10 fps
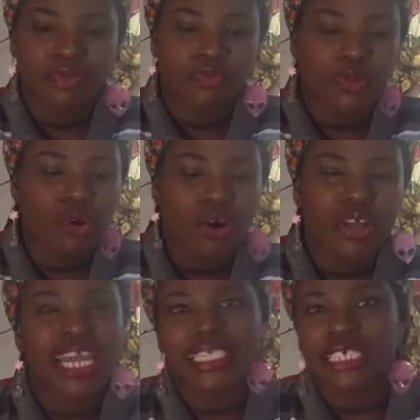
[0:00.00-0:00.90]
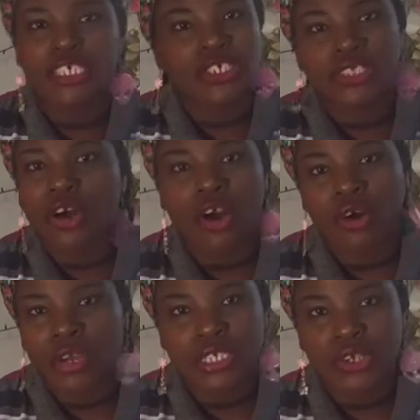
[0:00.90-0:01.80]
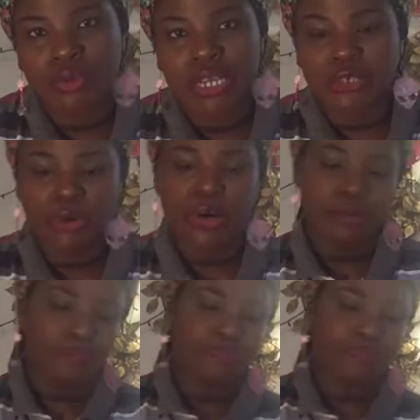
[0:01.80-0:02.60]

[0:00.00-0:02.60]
less is always so much more.